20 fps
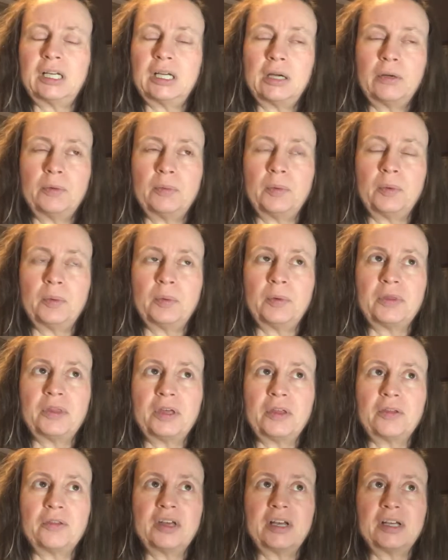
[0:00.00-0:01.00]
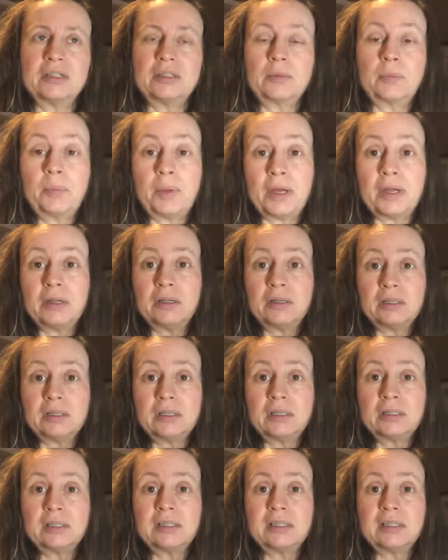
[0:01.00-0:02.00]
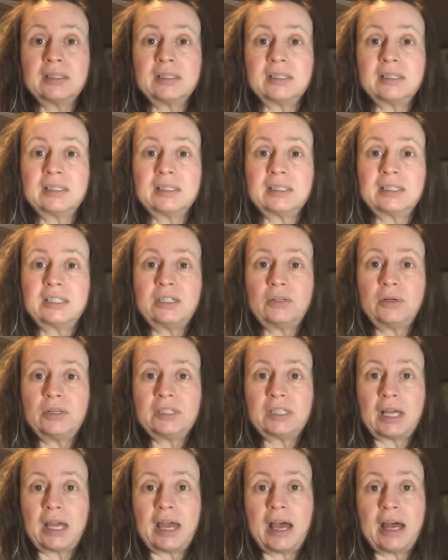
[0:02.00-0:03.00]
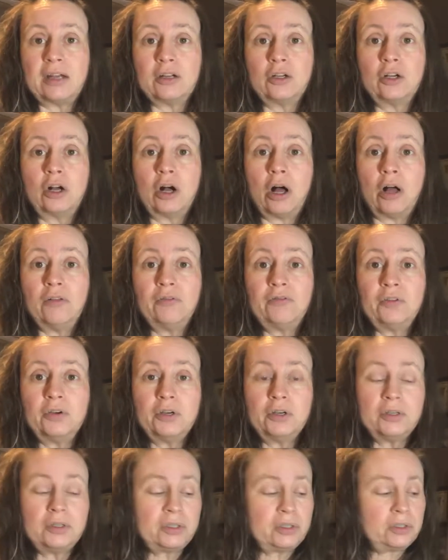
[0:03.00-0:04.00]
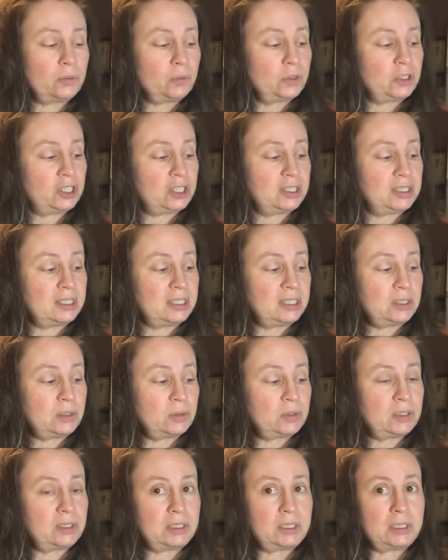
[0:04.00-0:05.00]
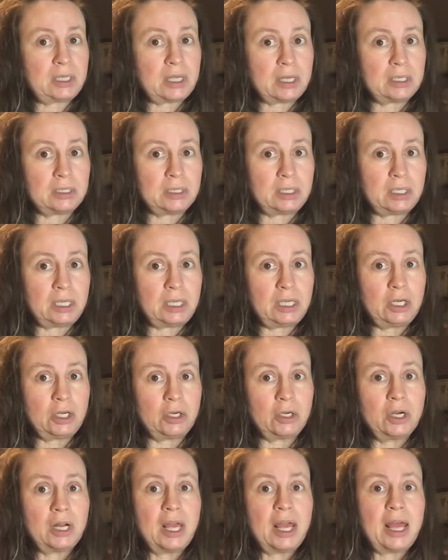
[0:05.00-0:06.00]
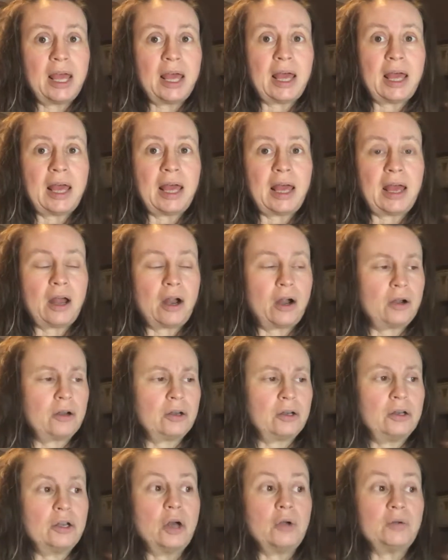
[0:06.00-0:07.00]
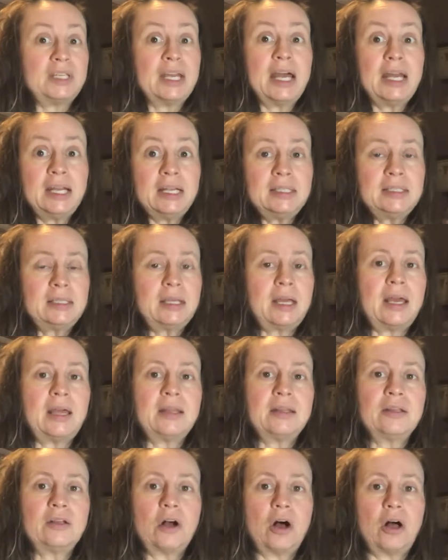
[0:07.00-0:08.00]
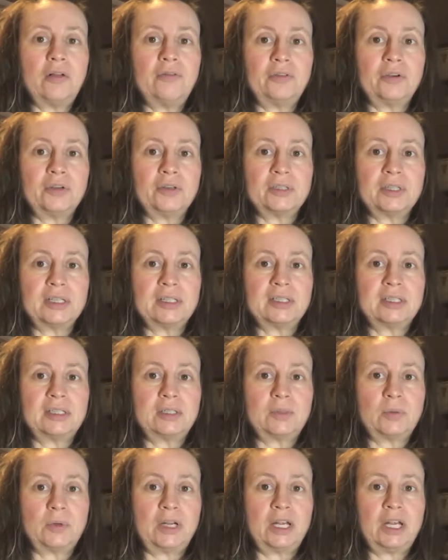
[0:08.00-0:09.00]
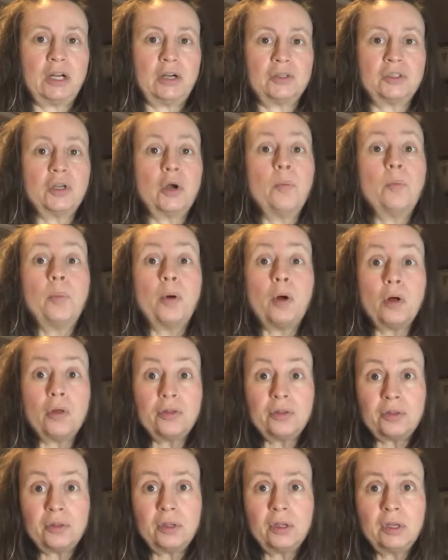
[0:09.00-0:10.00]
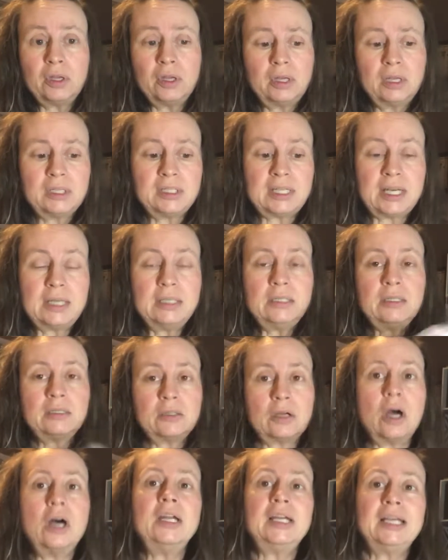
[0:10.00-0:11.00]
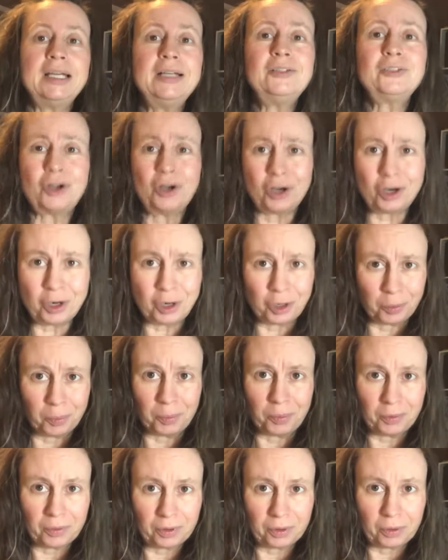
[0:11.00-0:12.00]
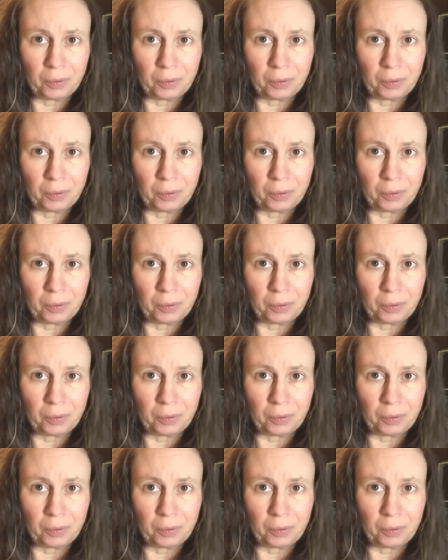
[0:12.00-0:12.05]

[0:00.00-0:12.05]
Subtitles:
can't remember what the other thing is, but seriously, I had golfers, which is this tendon here. No, tennis and golfers is this one here. So both tendons on each arm